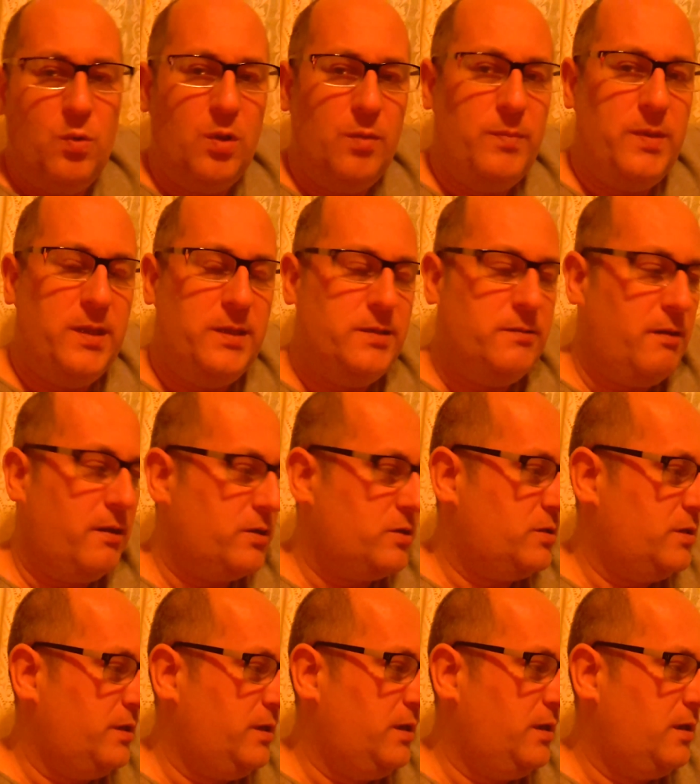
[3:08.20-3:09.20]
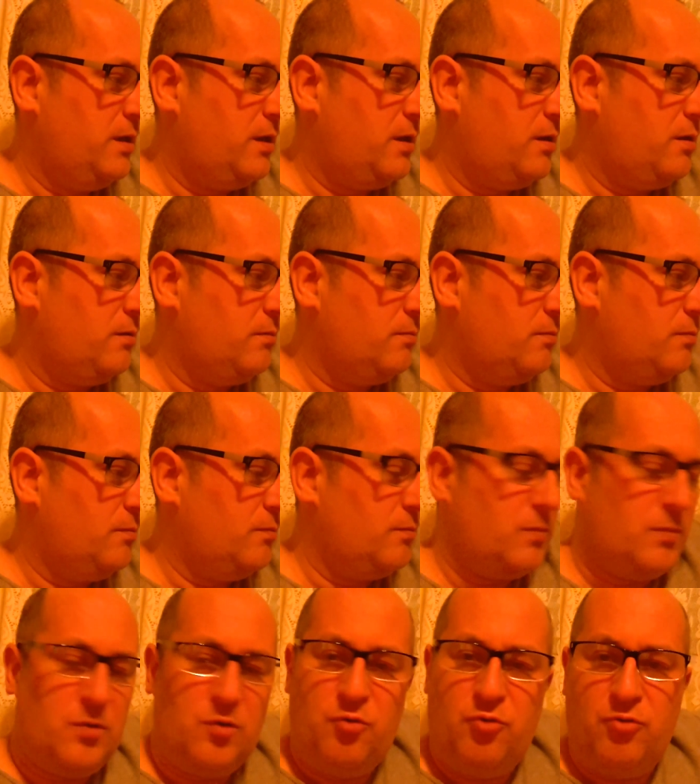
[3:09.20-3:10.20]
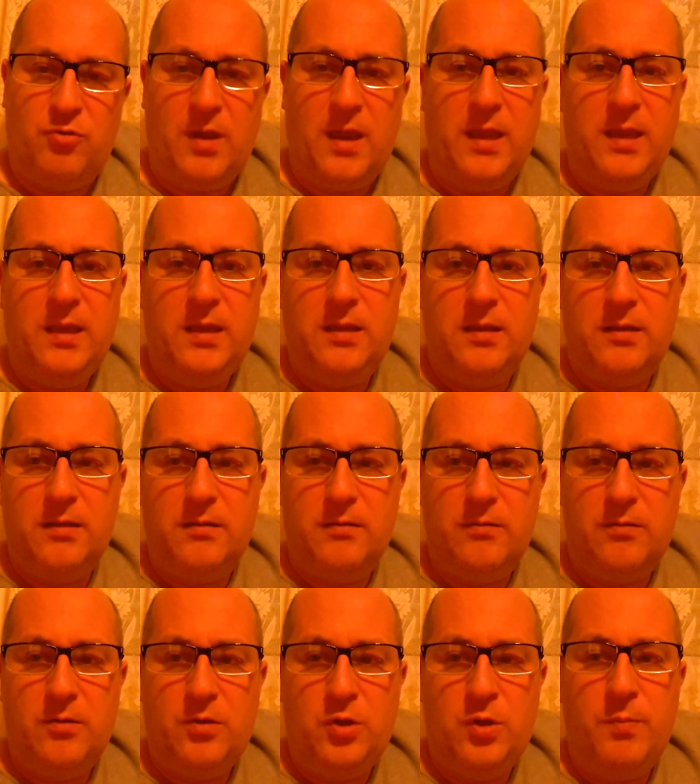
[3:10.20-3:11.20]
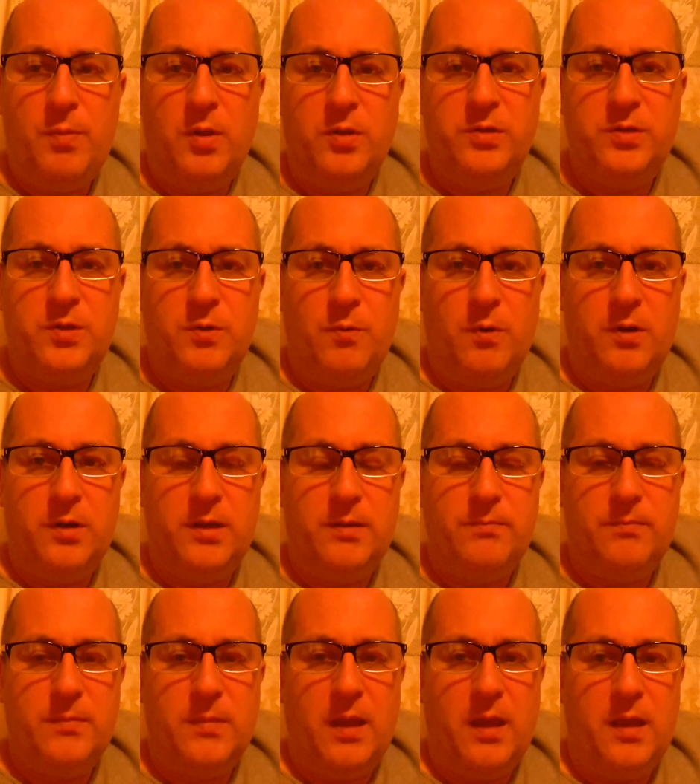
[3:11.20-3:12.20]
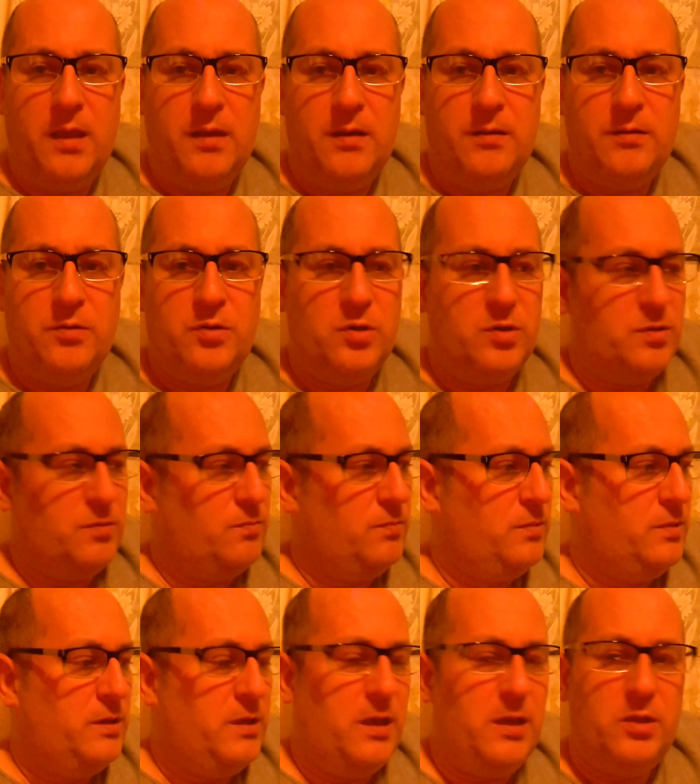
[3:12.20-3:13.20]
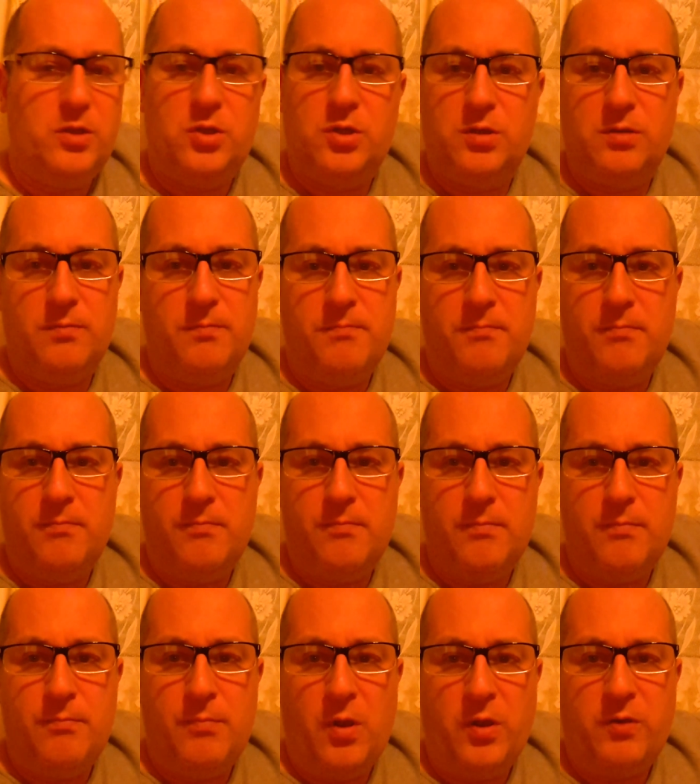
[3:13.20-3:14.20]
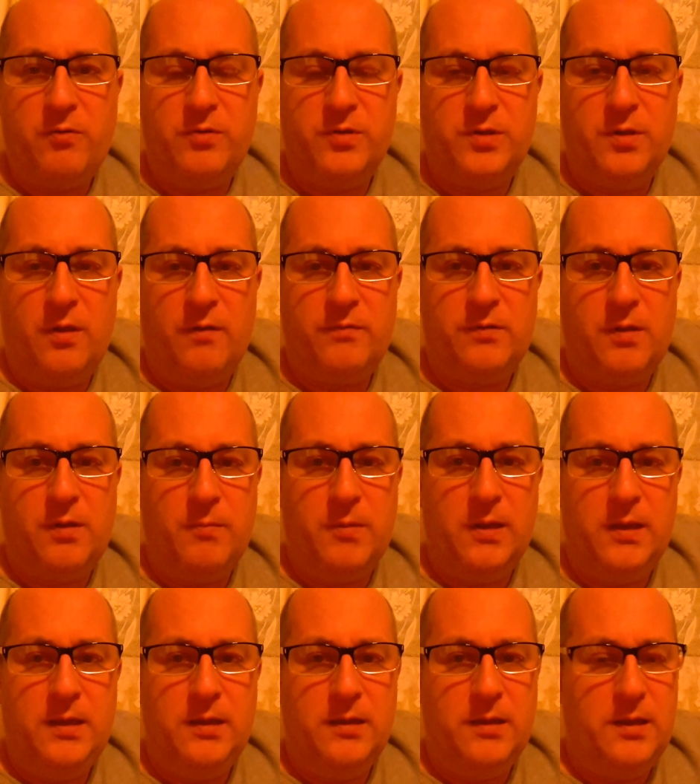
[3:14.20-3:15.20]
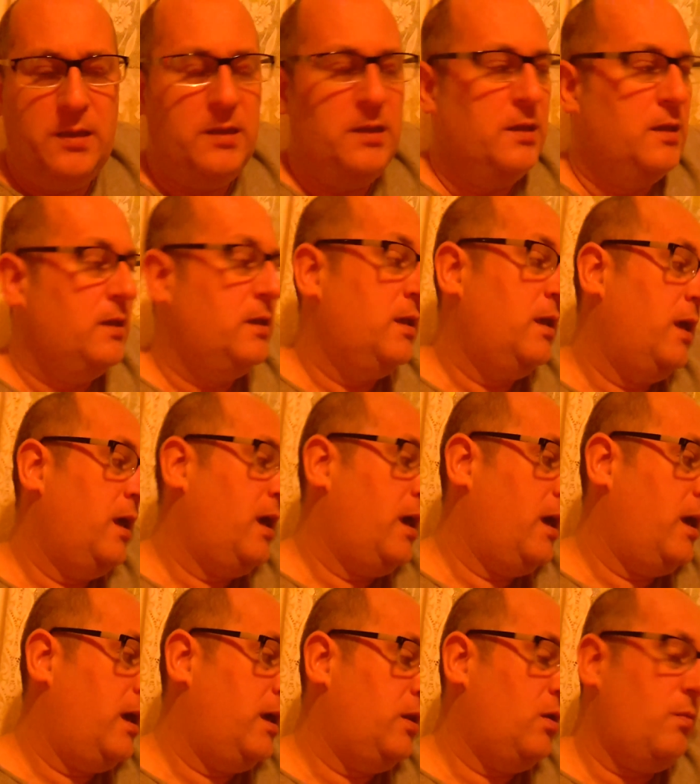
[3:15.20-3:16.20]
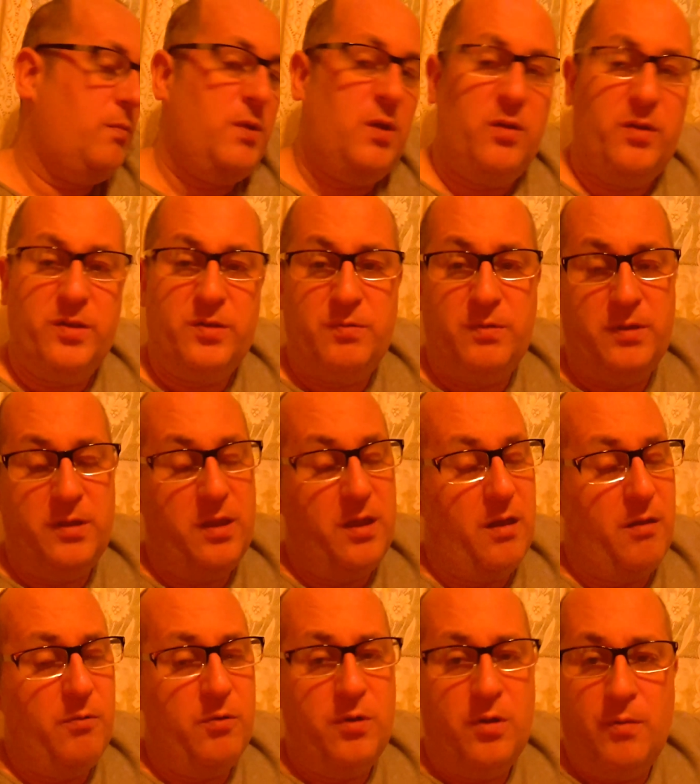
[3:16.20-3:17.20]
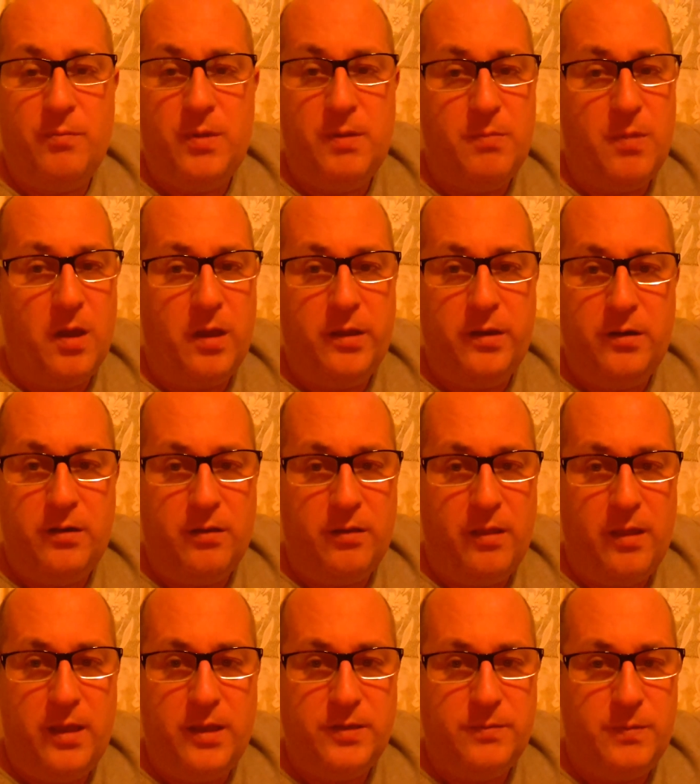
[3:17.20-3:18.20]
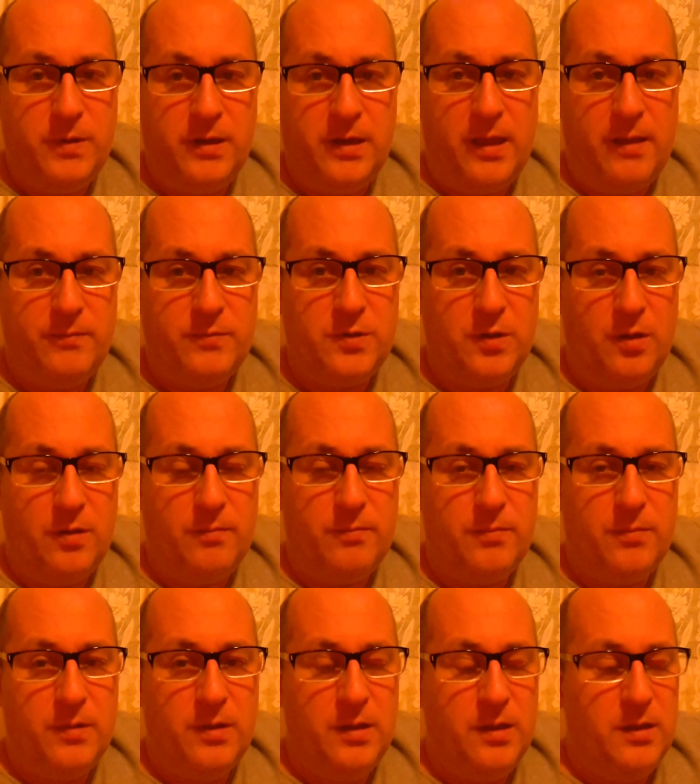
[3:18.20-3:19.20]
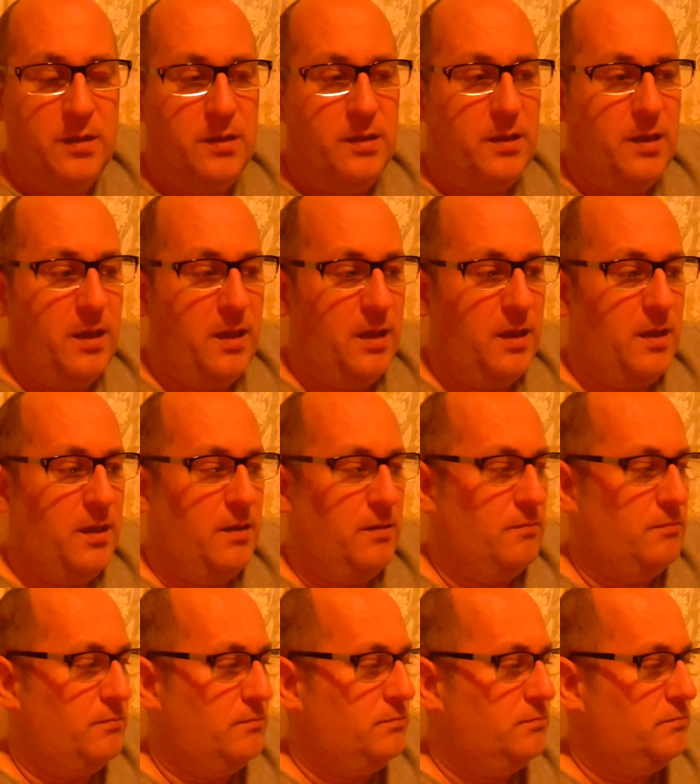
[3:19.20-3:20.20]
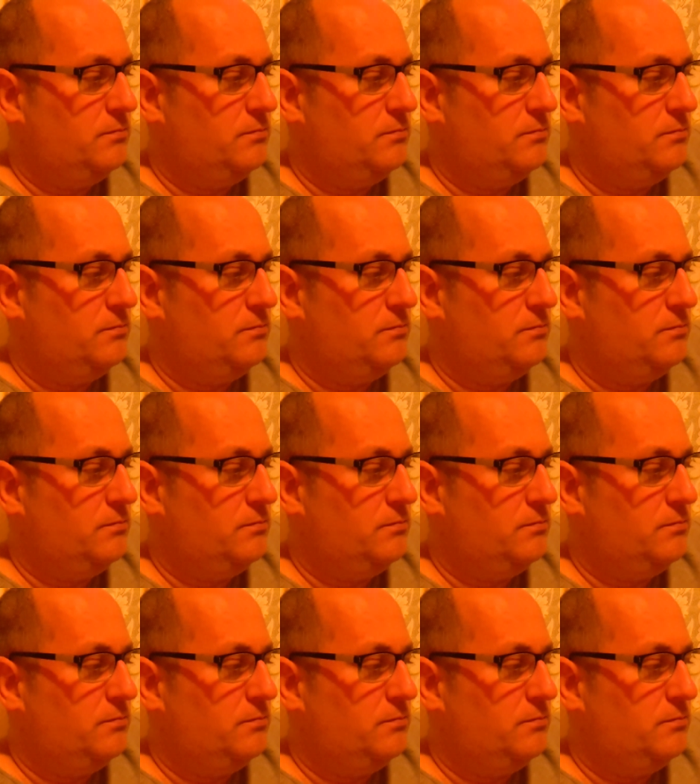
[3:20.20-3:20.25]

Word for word: will be to actually create Ubuntu on it and just ditch Microsoft completely. And I'll be honest with you, I will not be buying another HP laptop. Um,